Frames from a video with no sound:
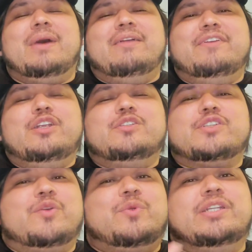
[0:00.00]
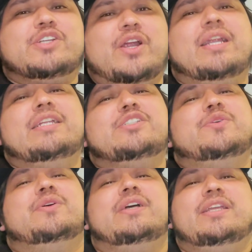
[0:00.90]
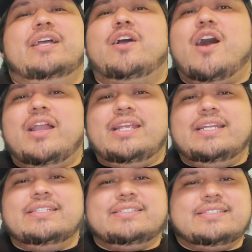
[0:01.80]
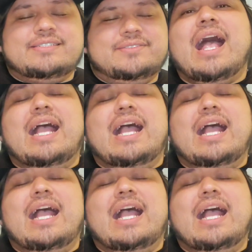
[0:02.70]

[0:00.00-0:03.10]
My videos aren't really targeted to a young audience.